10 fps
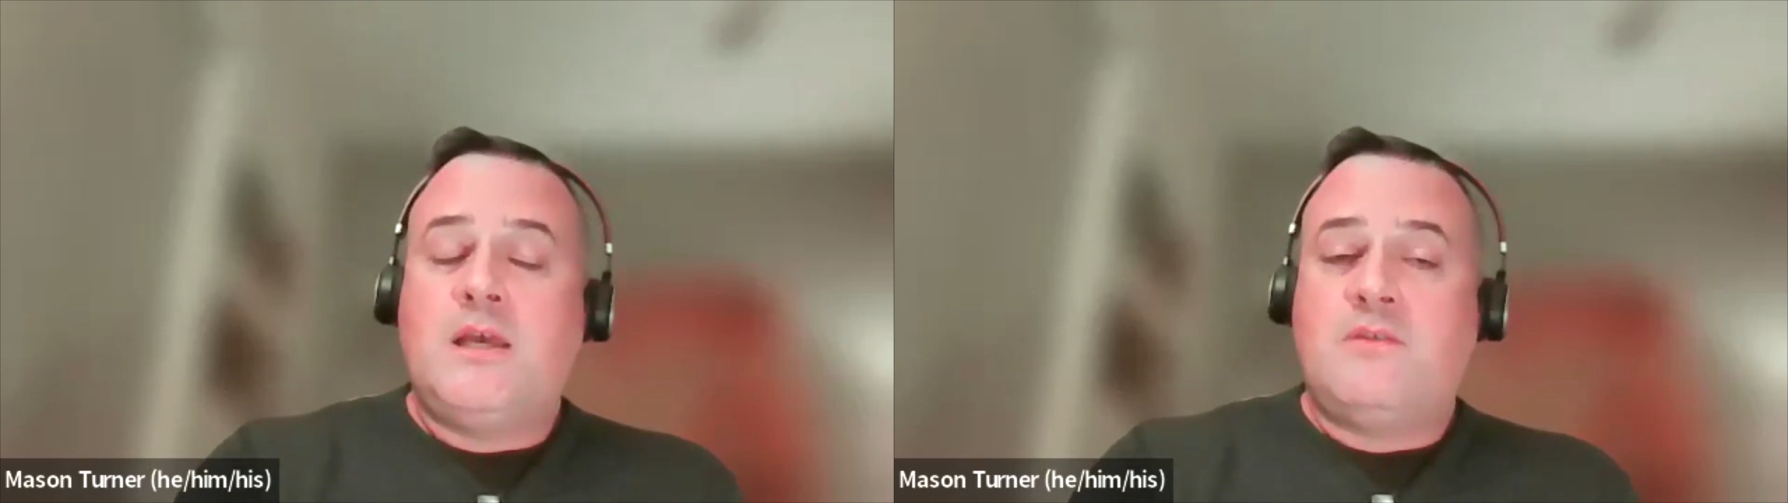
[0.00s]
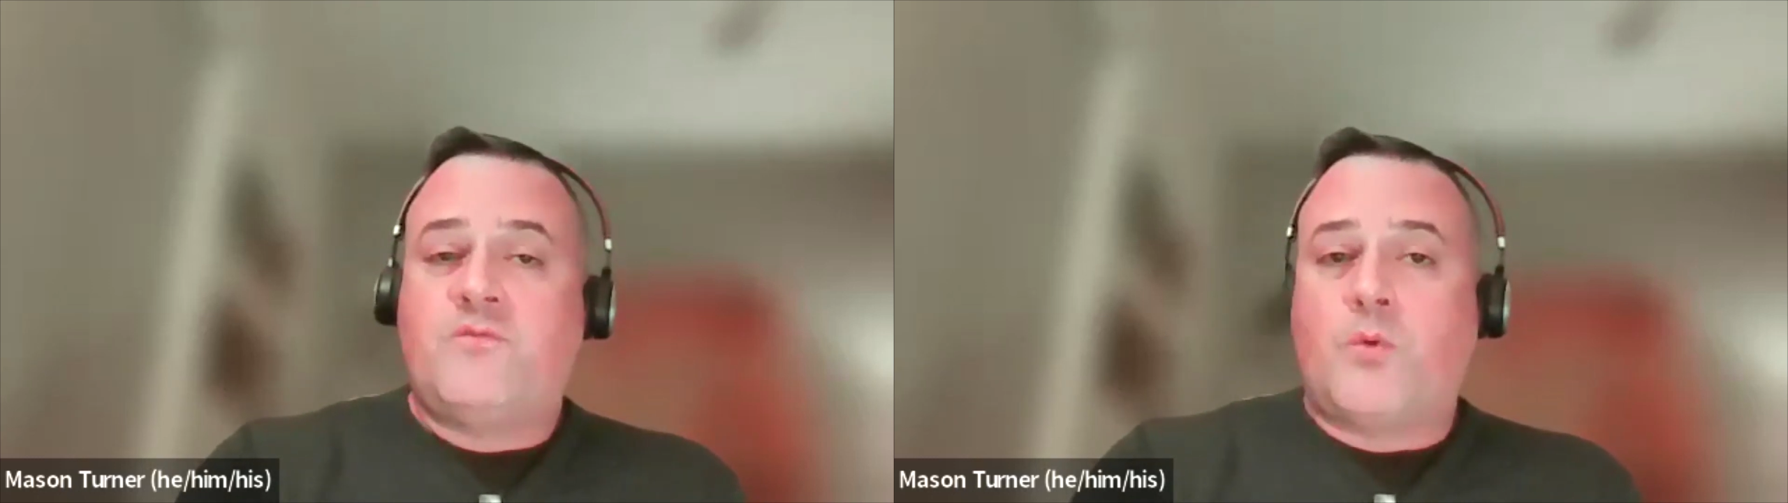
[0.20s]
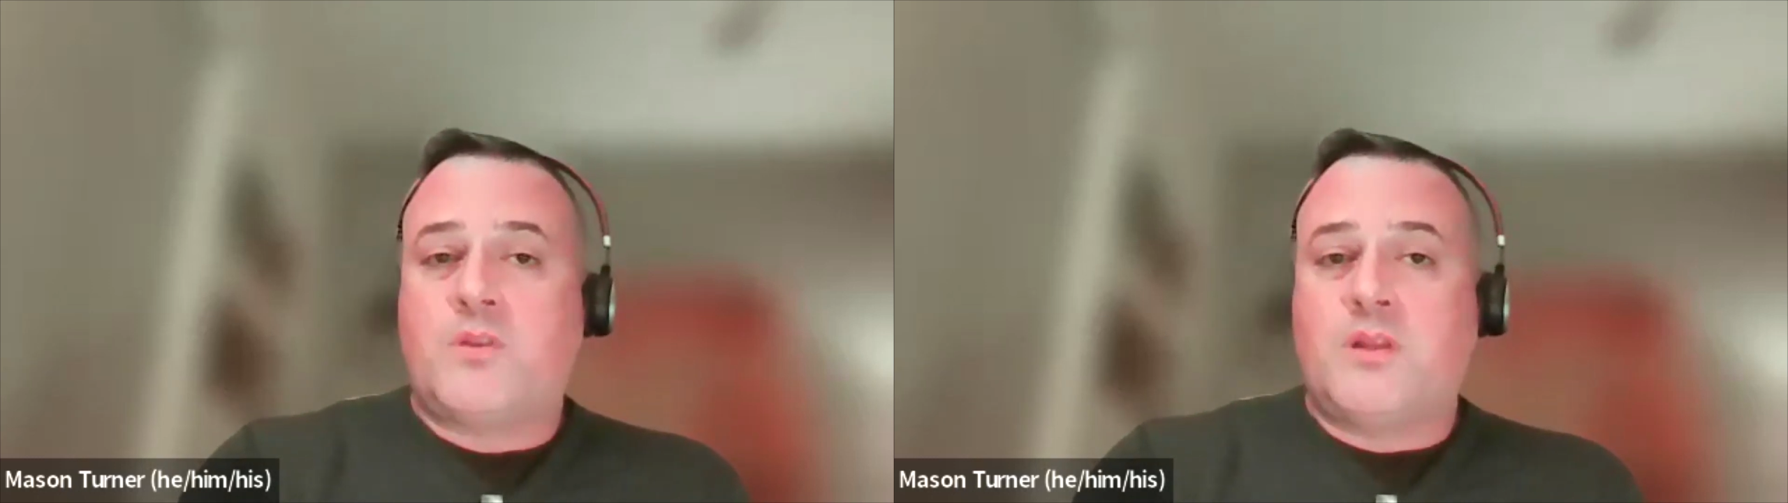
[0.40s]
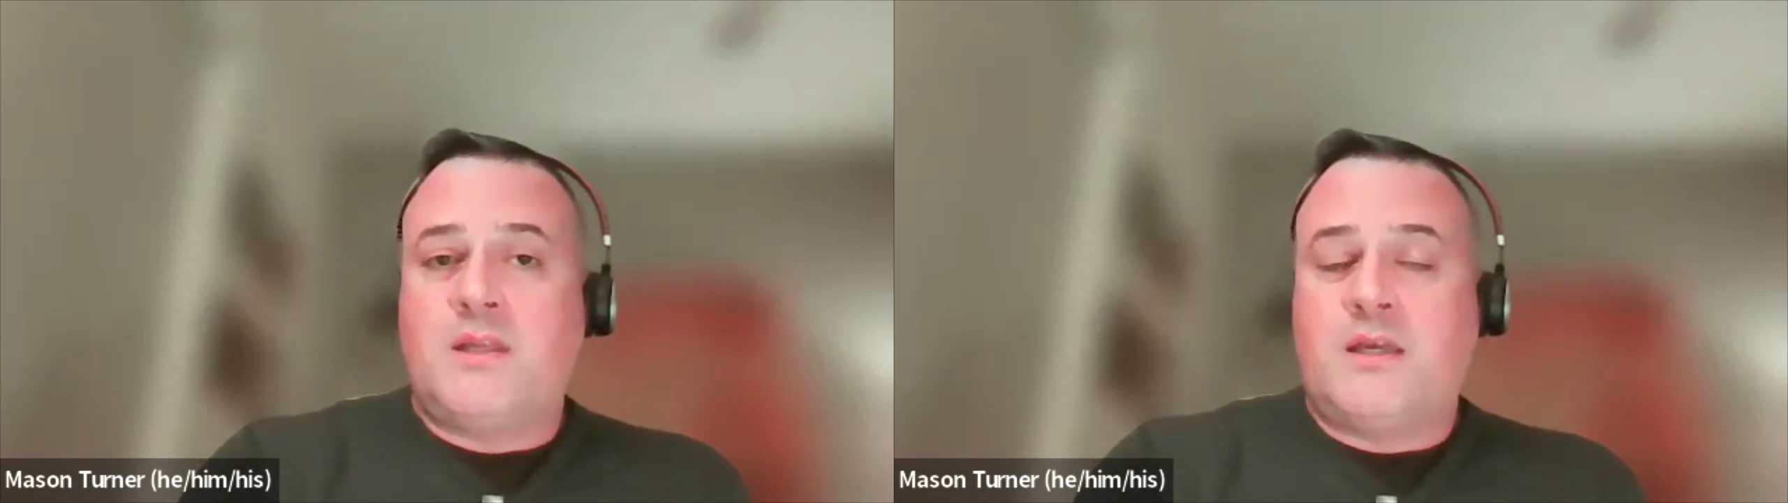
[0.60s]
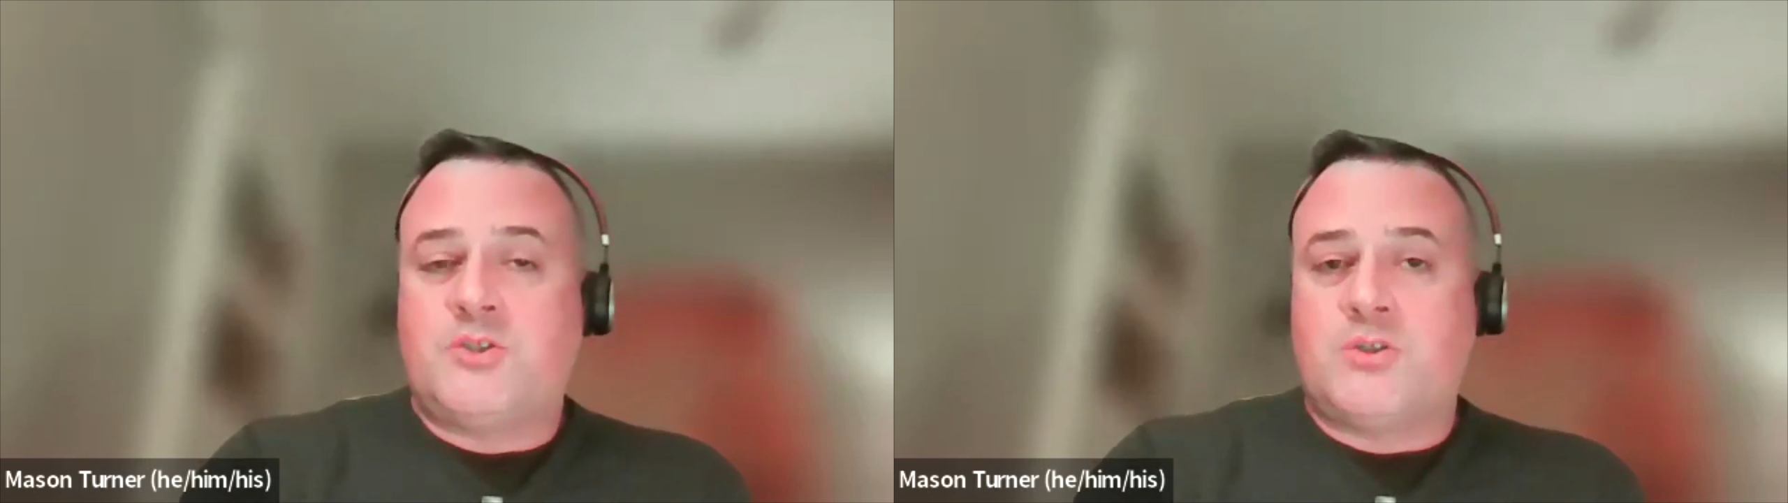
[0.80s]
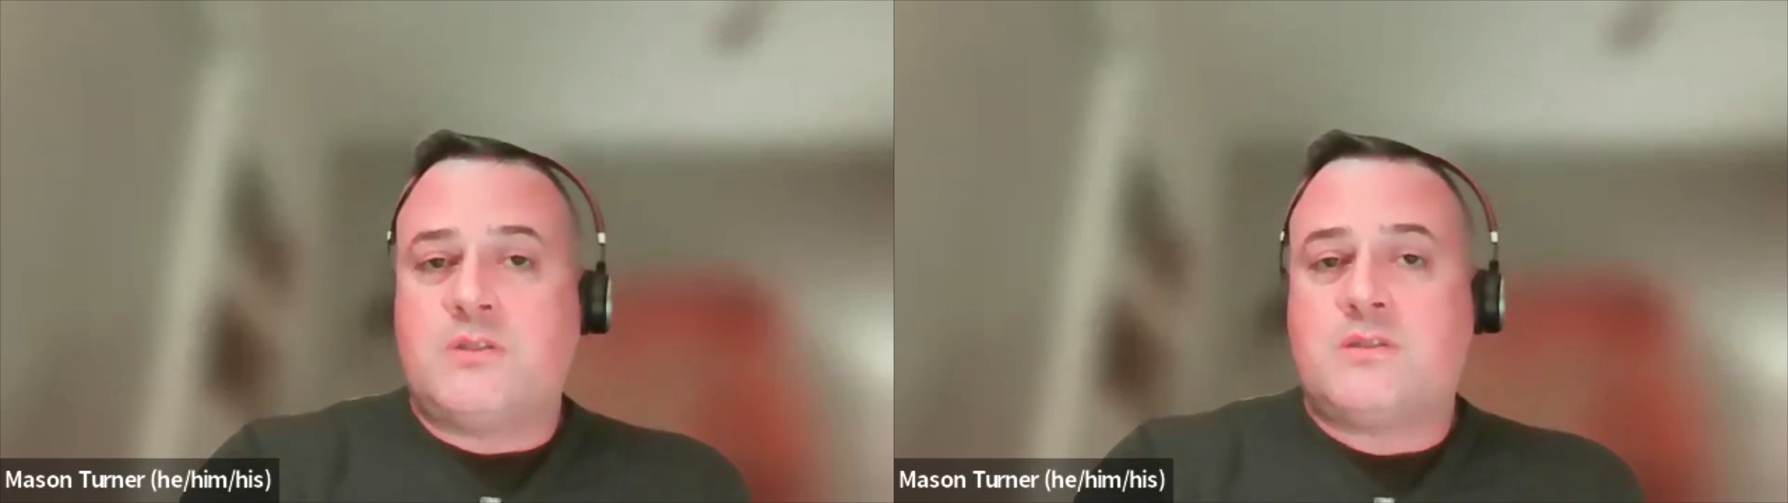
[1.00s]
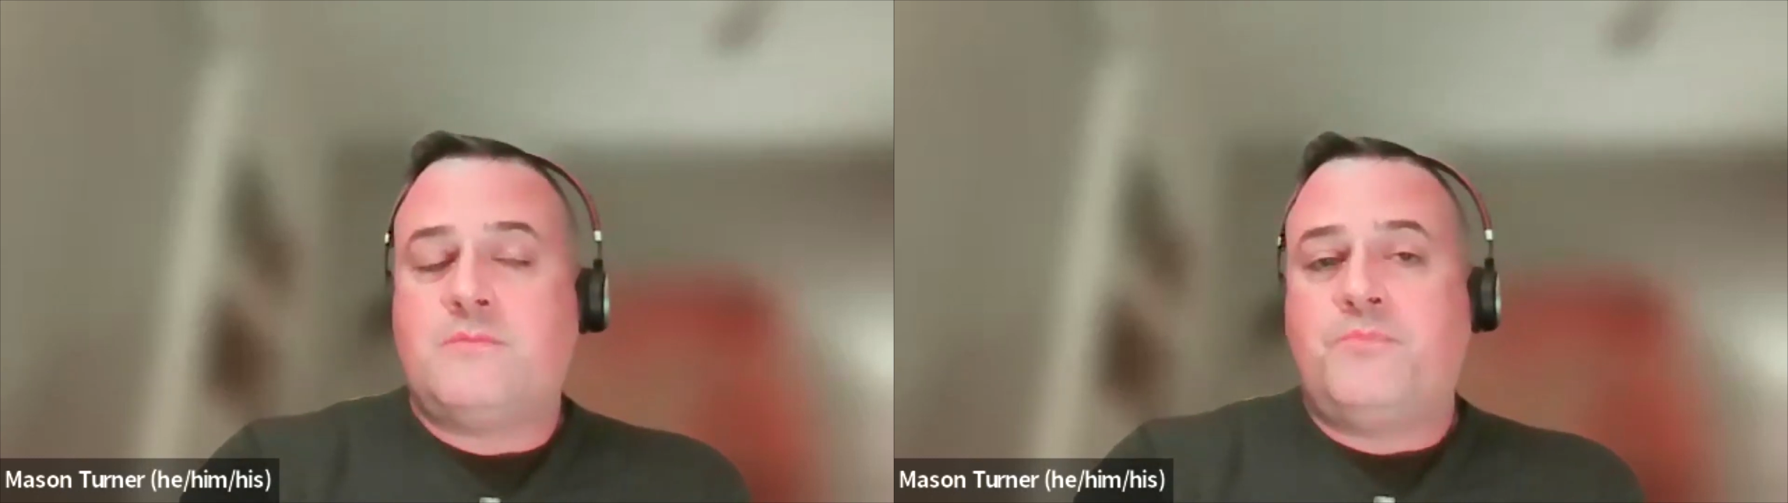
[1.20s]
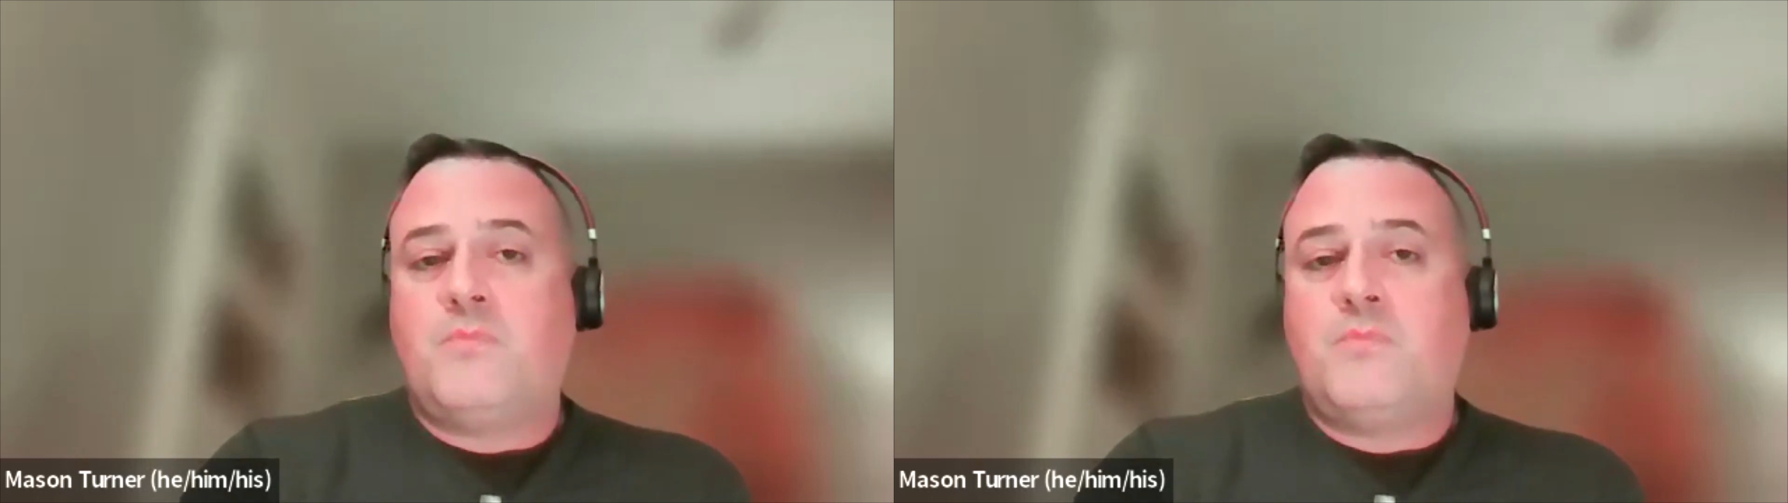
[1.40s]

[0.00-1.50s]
and fourth line agents.